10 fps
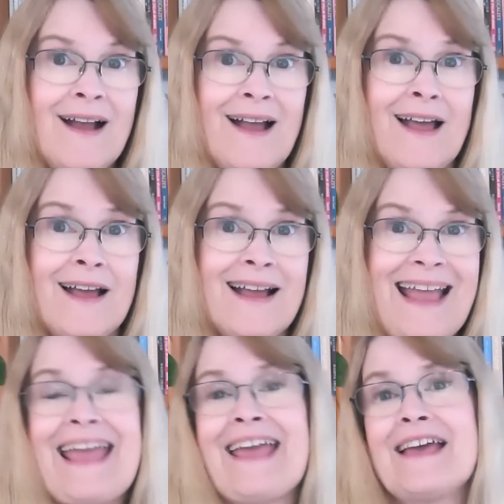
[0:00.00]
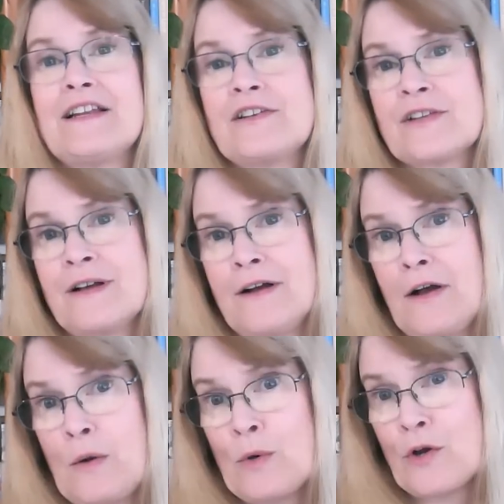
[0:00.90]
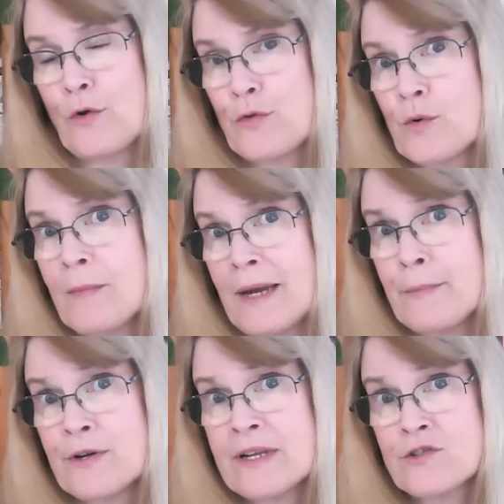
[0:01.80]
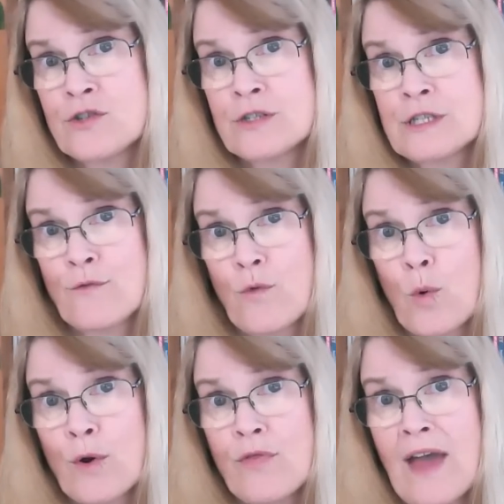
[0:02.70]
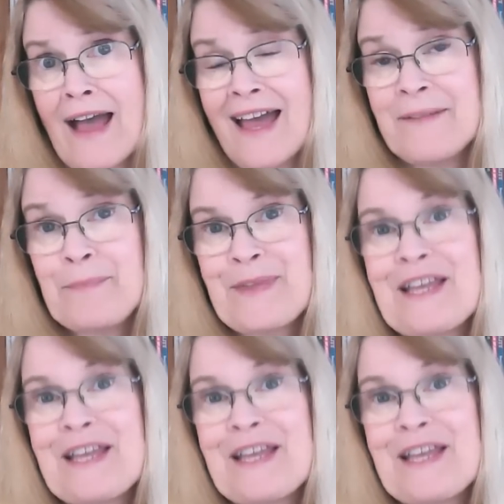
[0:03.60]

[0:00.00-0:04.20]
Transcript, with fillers: and we'll go through my predictions for that.